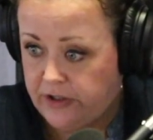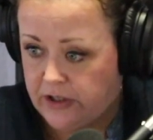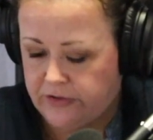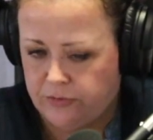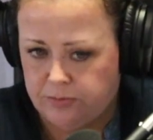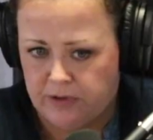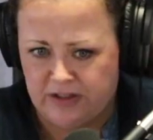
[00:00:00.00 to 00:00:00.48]

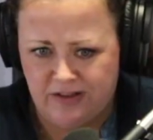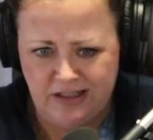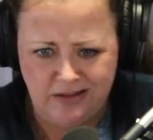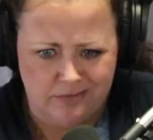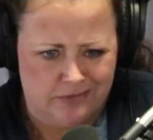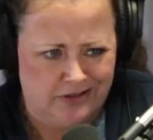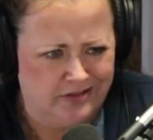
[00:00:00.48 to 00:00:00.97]
I
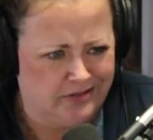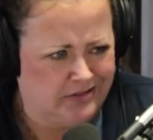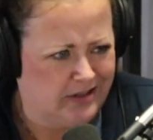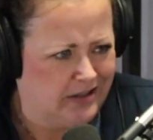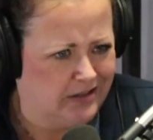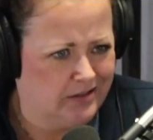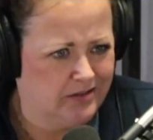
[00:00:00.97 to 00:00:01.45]
think this is
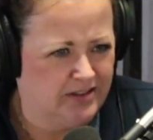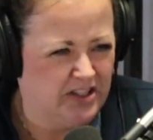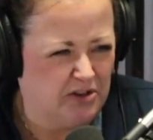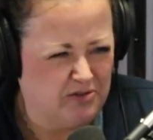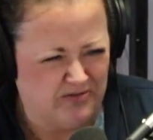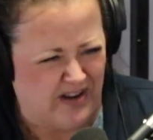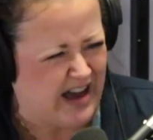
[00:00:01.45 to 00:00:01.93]
like
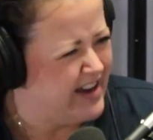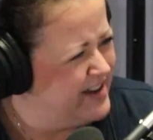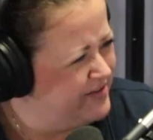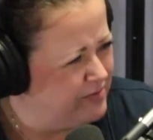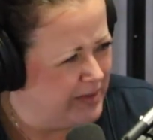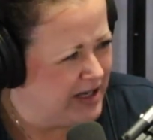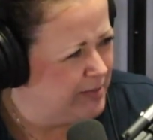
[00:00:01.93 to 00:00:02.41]
year
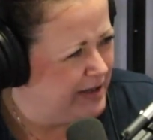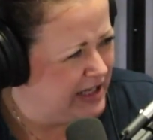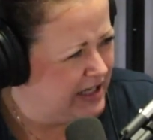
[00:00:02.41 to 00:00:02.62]
5, maybe.